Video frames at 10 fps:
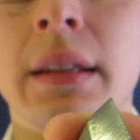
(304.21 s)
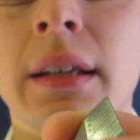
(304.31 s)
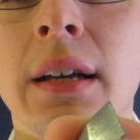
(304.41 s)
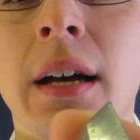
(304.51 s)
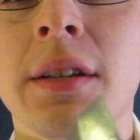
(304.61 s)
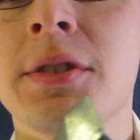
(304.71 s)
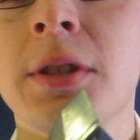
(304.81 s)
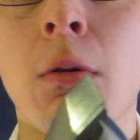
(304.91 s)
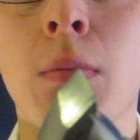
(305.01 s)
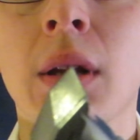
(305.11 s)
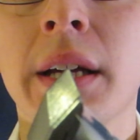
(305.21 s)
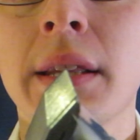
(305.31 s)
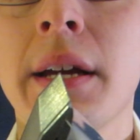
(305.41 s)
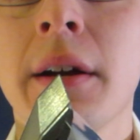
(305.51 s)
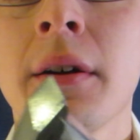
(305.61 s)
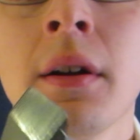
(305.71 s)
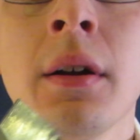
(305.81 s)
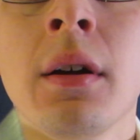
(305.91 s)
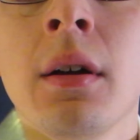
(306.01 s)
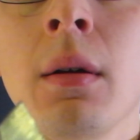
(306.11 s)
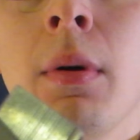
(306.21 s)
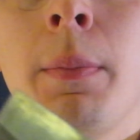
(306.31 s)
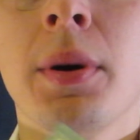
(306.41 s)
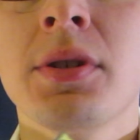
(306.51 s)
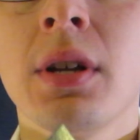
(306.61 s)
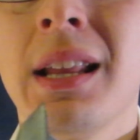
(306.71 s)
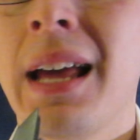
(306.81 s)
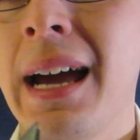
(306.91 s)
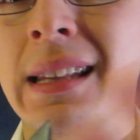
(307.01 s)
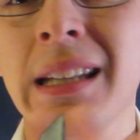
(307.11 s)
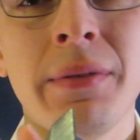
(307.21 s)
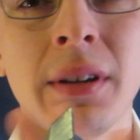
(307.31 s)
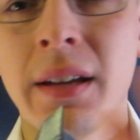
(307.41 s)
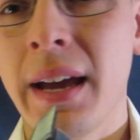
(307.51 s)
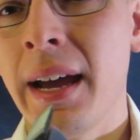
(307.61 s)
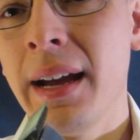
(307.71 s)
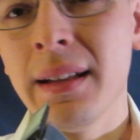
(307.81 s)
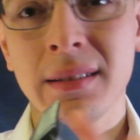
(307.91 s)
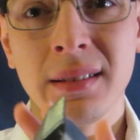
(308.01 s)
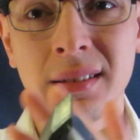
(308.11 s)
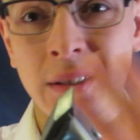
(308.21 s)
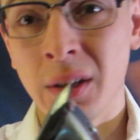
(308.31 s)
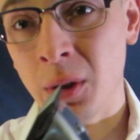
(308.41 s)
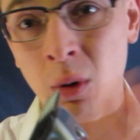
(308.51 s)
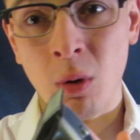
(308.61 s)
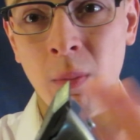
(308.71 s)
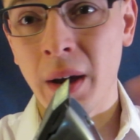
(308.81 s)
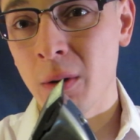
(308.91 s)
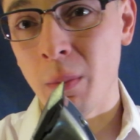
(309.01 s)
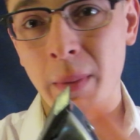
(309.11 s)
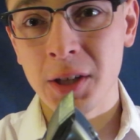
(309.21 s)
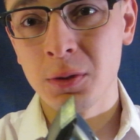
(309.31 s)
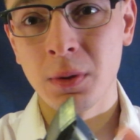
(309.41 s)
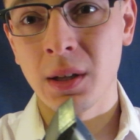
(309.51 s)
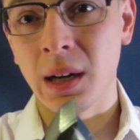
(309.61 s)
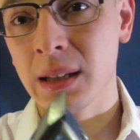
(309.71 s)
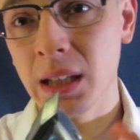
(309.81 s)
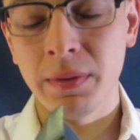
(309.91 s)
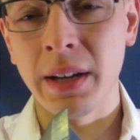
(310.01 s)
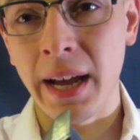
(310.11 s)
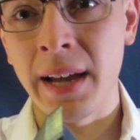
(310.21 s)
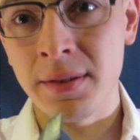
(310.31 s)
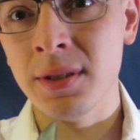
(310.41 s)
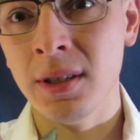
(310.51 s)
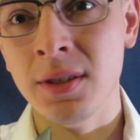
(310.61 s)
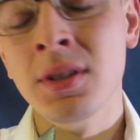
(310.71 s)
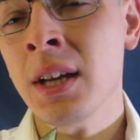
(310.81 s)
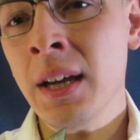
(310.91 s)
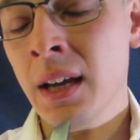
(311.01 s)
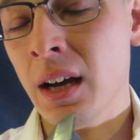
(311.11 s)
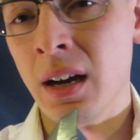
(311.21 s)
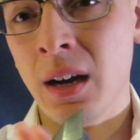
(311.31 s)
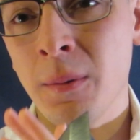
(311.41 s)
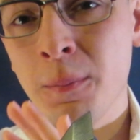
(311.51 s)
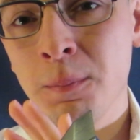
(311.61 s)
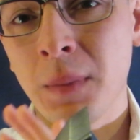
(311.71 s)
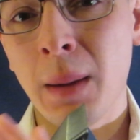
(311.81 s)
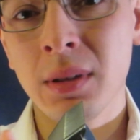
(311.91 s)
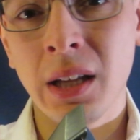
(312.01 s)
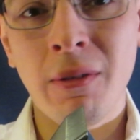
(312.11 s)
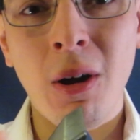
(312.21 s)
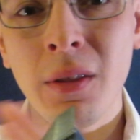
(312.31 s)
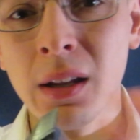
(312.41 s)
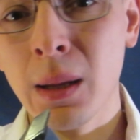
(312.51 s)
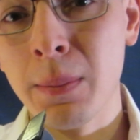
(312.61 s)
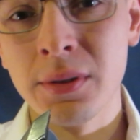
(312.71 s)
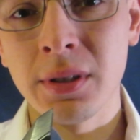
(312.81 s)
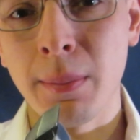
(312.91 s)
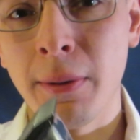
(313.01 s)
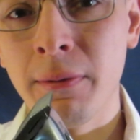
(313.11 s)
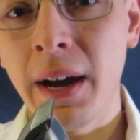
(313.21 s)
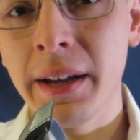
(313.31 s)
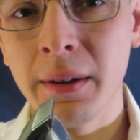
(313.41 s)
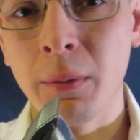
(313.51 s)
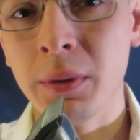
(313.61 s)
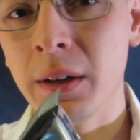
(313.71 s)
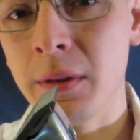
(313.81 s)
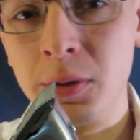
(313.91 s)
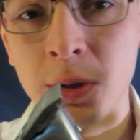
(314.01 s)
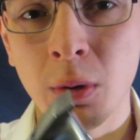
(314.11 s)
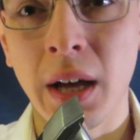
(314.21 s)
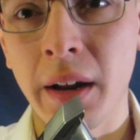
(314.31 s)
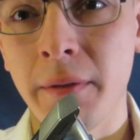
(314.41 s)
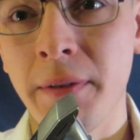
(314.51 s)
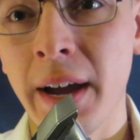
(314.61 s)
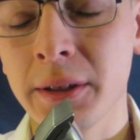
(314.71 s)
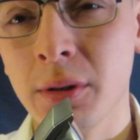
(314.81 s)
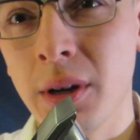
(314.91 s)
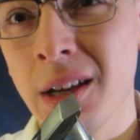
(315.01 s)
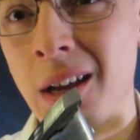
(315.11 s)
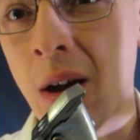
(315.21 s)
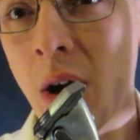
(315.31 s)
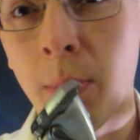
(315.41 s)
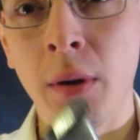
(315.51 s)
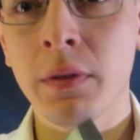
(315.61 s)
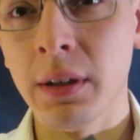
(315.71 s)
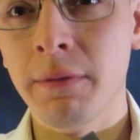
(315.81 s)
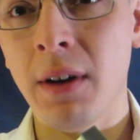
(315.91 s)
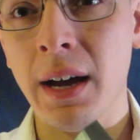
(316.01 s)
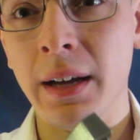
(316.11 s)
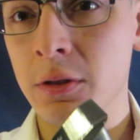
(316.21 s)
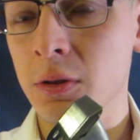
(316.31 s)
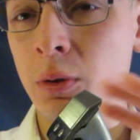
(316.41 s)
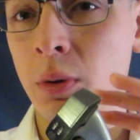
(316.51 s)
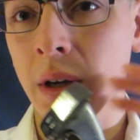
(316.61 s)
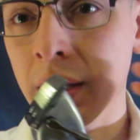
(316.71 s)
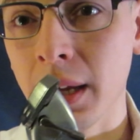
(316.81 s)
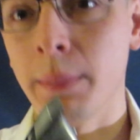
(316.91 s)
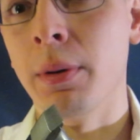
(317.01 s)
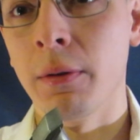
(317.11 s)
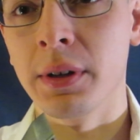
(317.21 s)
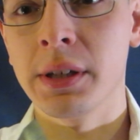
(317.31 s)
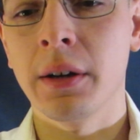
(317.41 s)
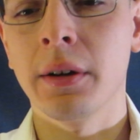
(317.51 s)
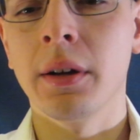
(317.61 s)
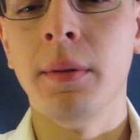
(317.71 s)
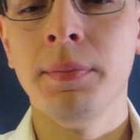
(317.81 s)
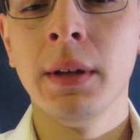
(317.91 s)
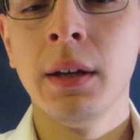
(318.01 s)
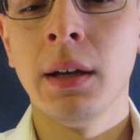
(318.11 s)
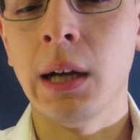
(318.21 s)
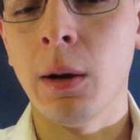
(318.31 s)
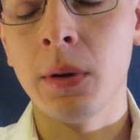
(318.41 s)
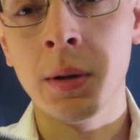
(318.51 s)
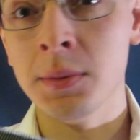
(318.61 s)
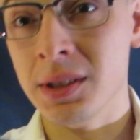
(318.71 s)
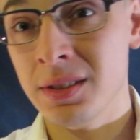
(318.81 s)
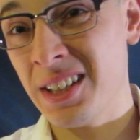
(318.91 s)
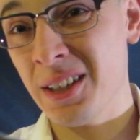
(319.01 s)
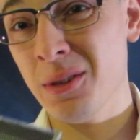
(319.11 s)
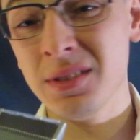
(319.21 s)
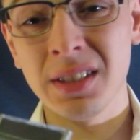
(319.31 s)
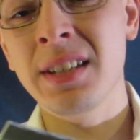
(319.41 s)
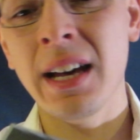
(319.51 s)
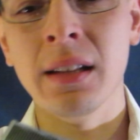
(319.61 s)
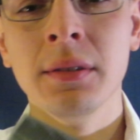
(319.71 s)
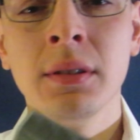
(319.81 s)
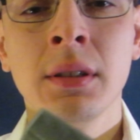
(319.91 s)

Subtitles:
the steel blade there. But personally, I leave it at the norm. I don't mess with it. I leave it as is. I believe all the clippers that are provided when they're sold out of the factory are perfectly fine to create a perfect haircut. Now it comes to skill and to talent.